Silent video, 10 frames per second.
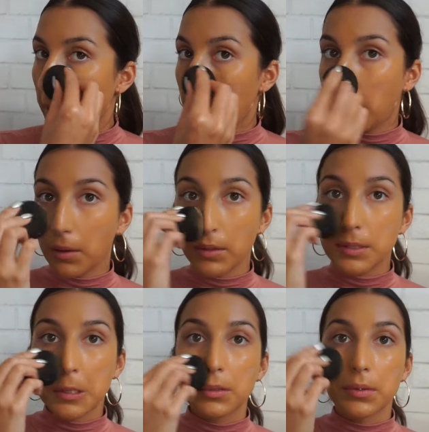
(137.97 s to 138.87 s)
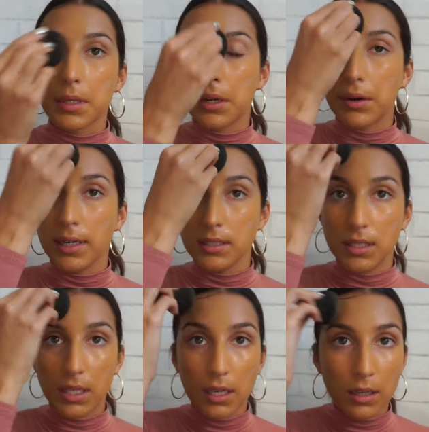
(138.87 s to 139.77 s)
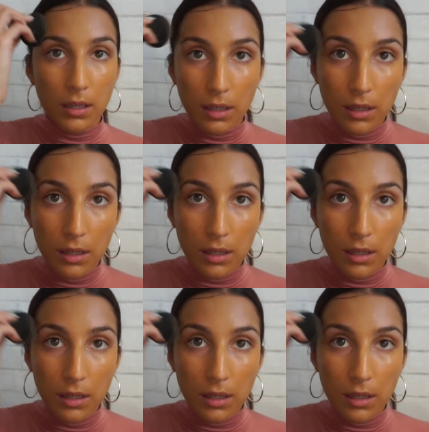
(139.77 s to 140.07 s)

And I know this looks really crazy,